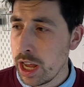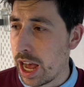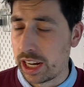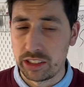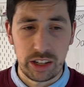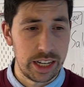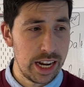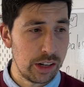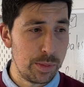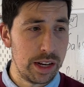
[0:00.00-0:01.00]
I can
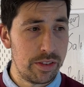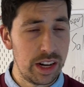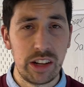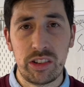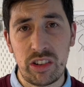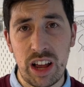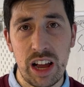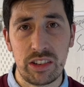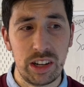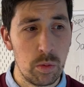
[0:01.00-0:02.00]
create as many variations as I
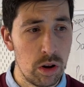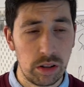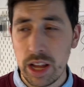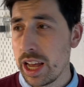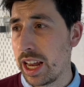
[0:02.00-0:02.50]
actually want,